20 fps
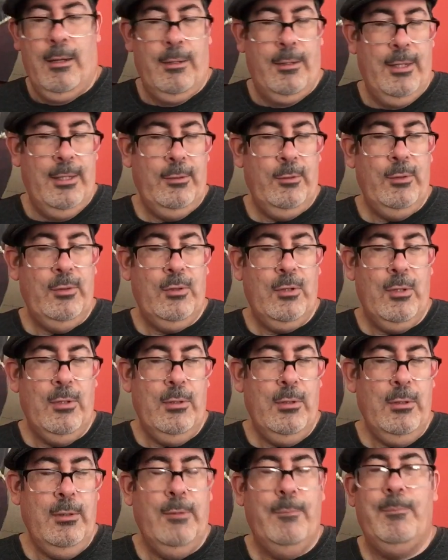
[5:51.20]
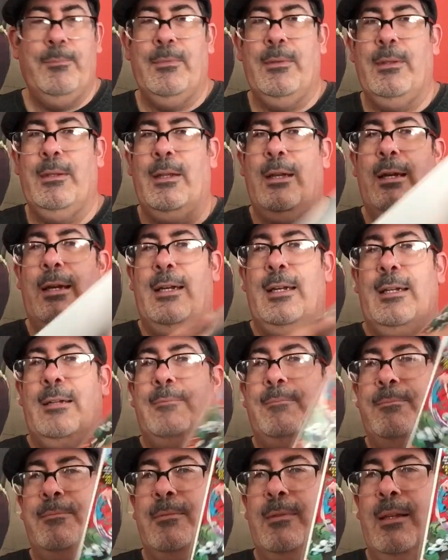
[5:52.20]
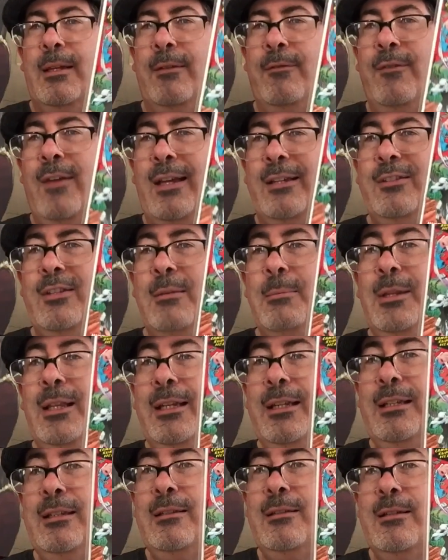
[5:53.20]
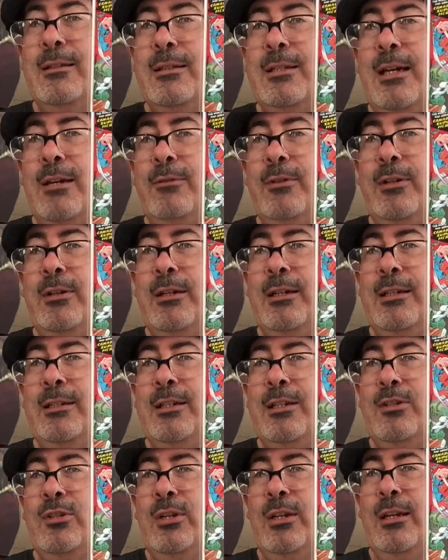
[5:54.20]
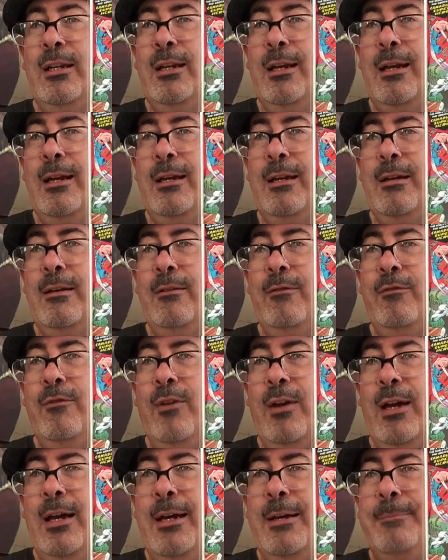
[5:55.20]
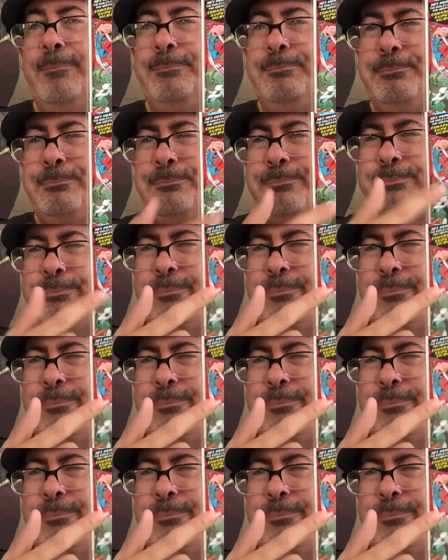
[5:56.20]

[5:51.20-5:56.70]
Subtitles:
This is cool. Facsimile cover edition of Hulk